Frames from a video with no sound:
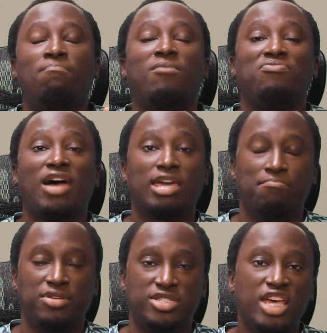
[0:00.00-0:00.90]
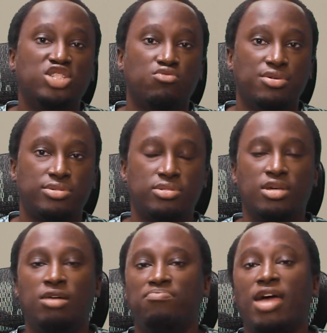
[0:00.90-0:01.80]
and that can be dangerous.
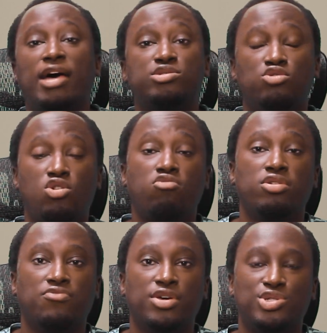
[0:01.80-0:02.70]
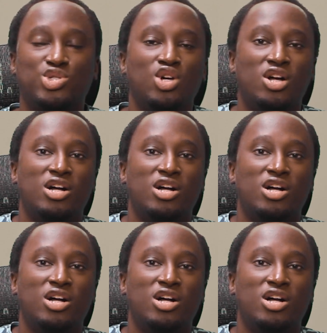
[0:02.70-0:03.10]
Now, after noting this,